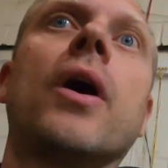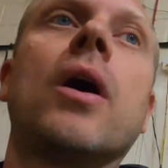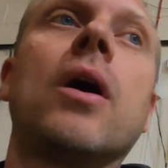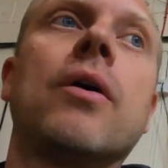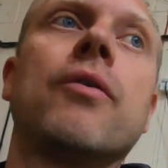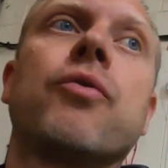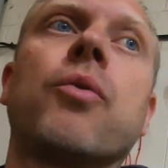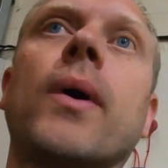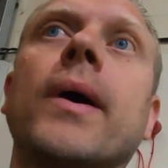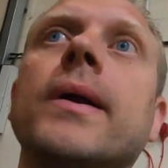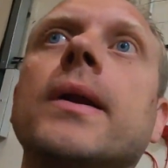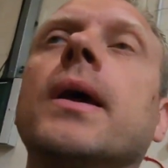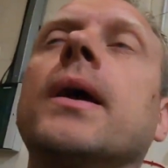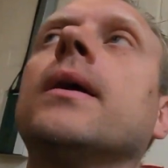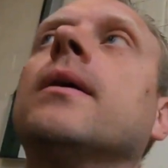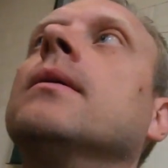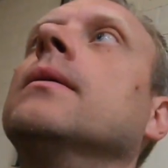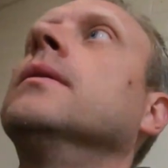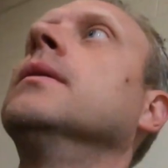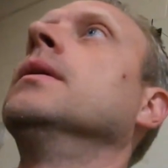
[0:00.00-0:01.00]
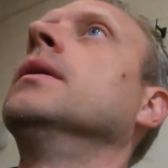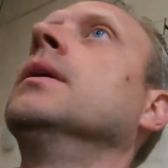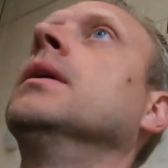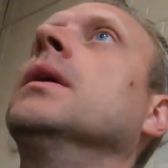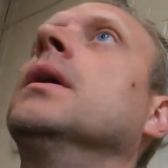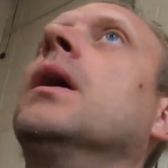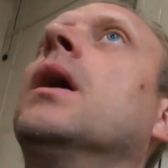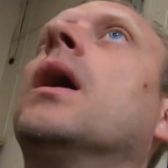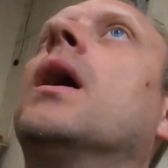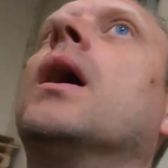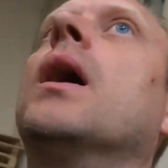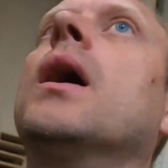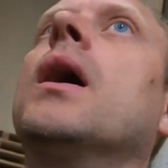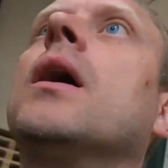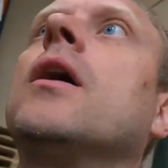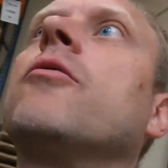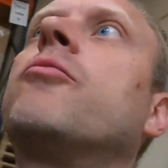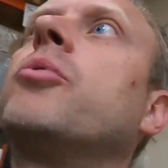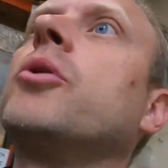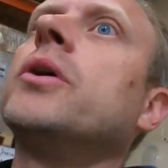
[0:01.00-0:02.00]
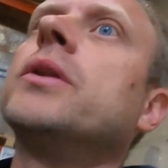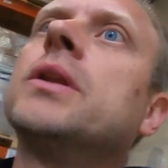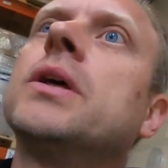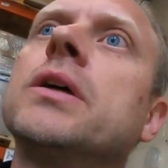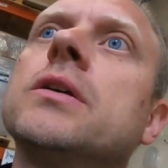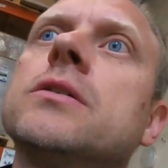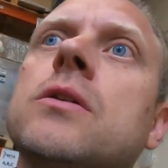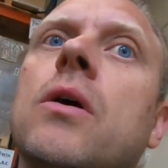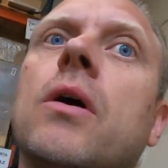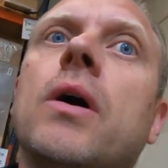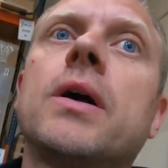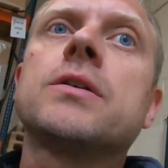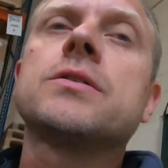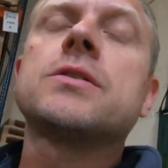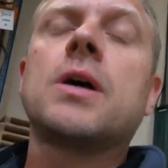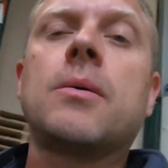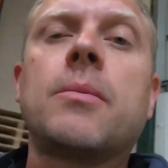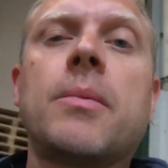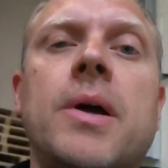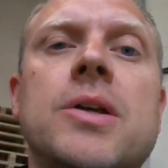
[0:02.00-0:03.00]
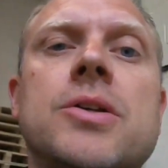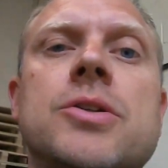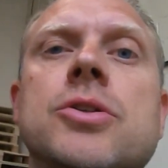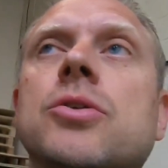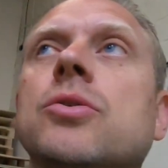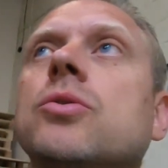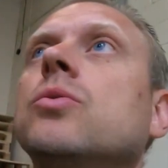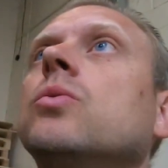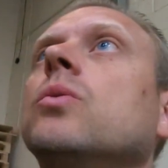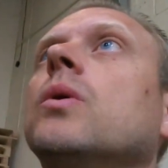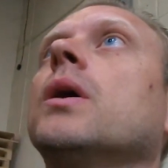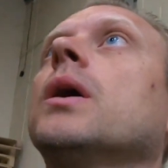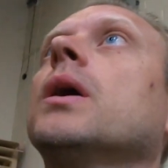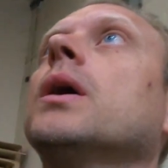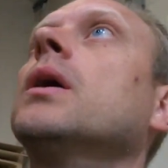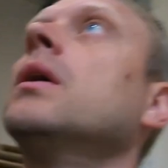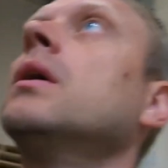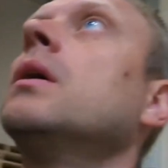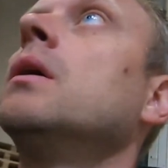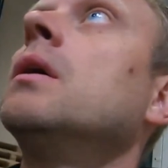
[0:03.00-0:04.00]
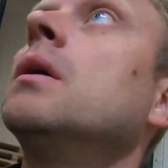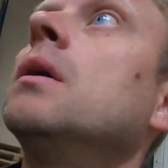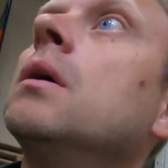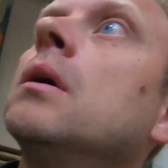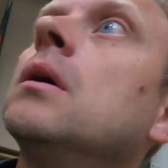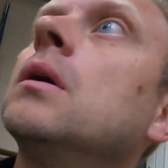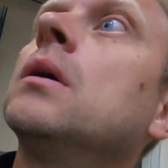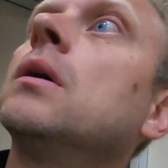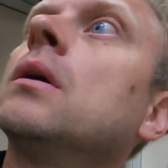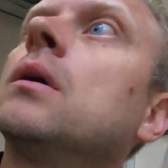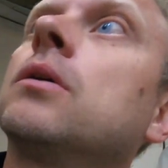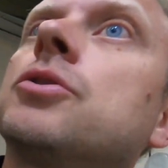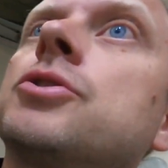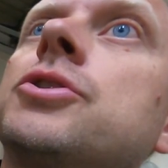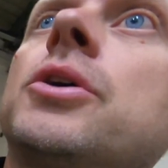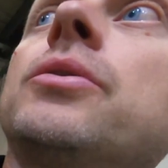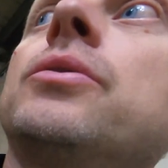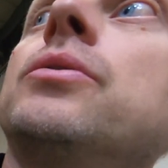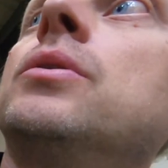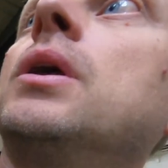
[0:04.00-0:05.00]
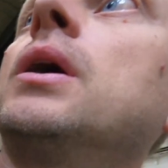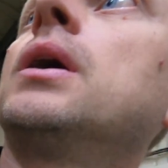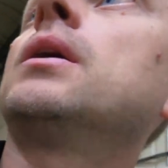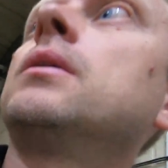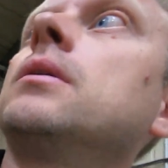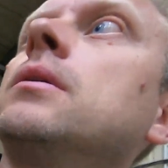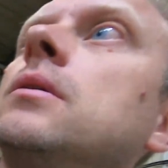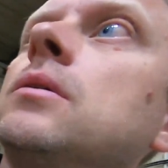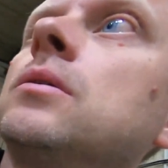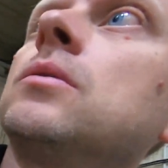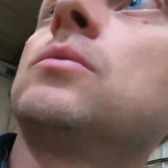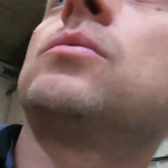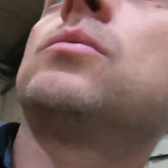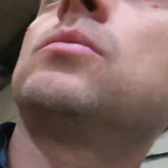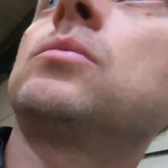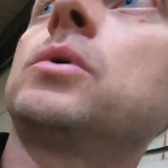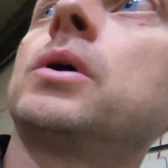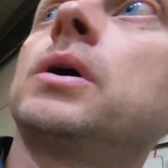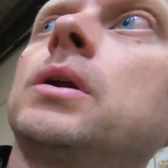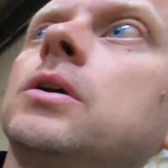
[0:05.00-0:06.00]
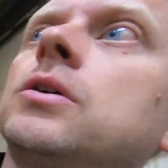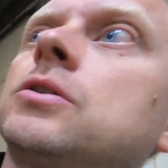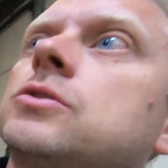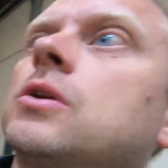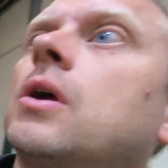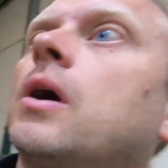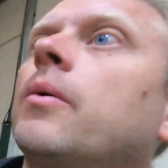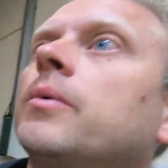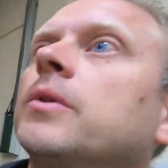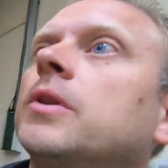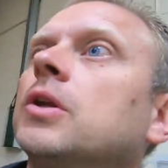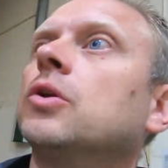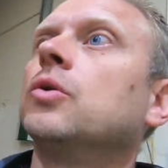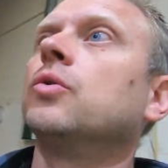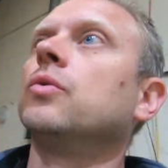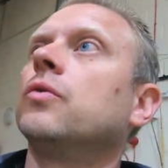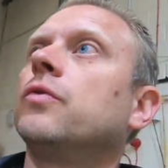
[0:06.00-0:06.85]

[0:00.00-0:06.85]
halfway now, putting these lights up. As you, I'll show you now what it looks like with the new